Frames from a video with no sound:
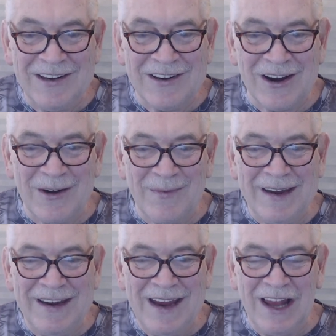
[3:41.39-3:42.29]

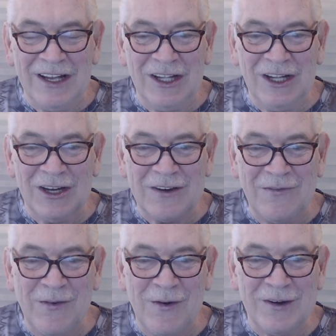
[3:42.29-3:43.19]
Derby look
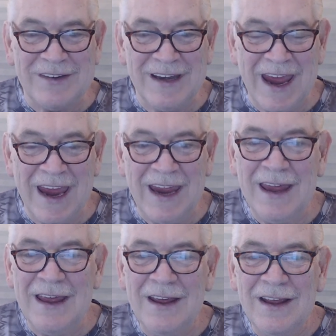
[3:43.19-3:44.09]
for today.